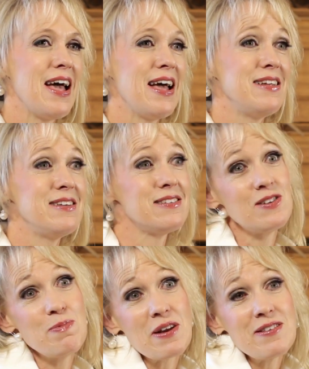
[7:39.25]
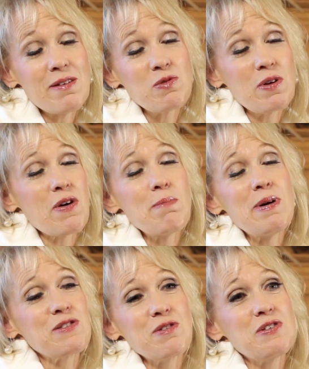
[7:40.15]
And to be honest, that was one of our
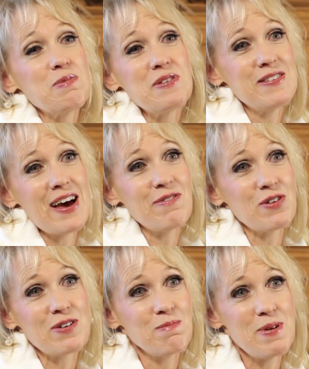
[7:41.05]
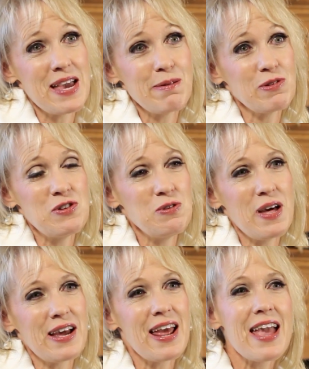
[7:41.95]
best Christmases ever, being able to do
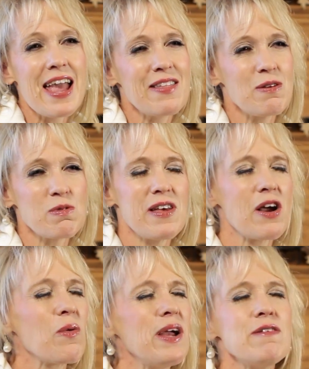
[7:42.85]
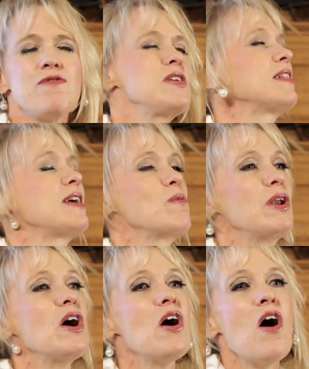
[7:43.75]
that. And there was that great feeling
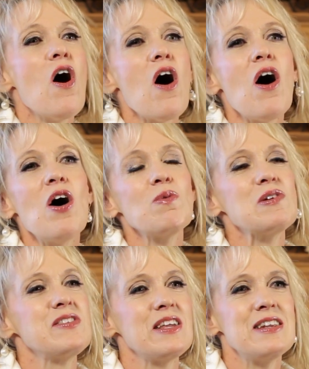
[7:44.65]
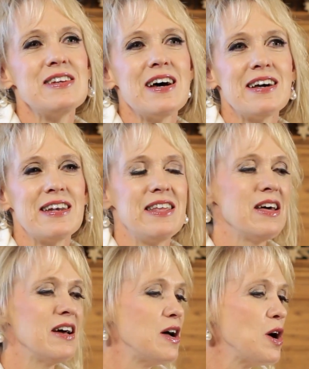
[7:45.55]
when all was said and done and
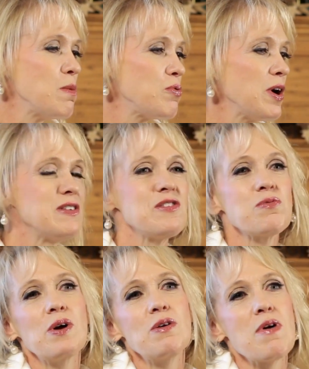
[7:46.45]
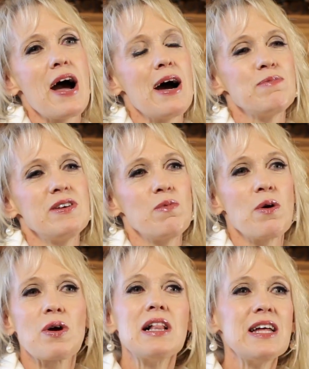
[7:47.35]
the presents were unwrapped and we
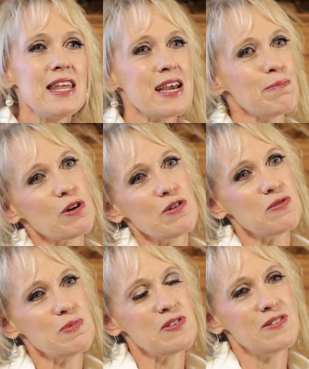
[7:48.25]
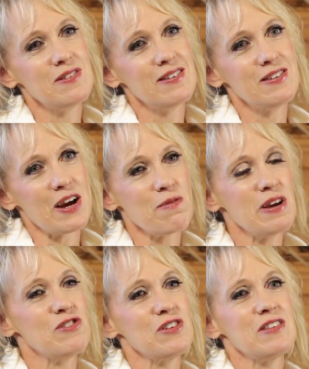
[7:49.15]
were cleaning up the Christmas
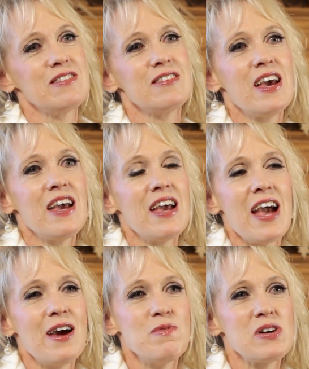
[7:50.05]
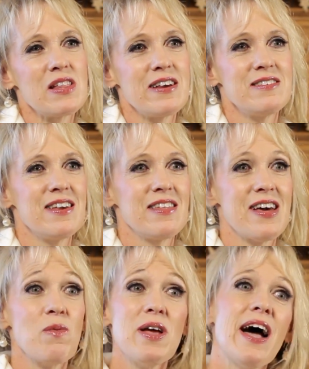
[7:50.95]
decorations and realizing
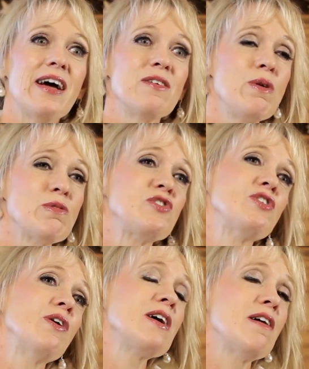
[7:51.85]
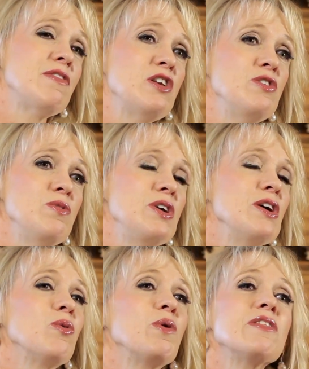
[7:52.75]
that we were starting off that new
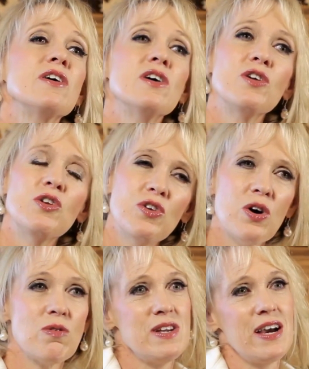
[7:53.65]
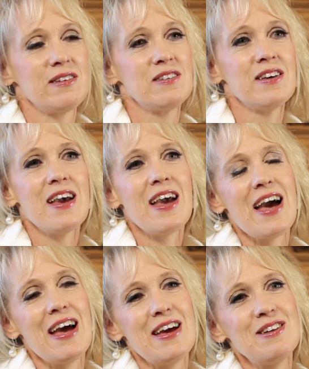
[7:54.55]
year with no debt
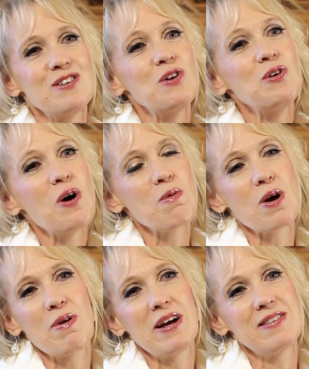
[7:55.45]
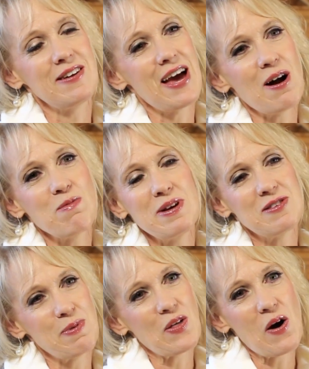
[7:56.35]
and no regrets on how we had
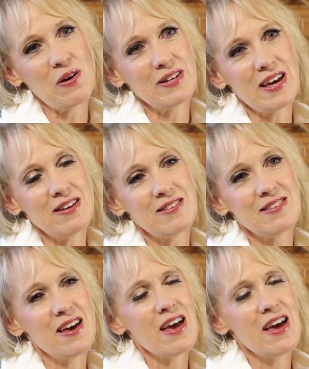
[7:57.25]
spent the holidays.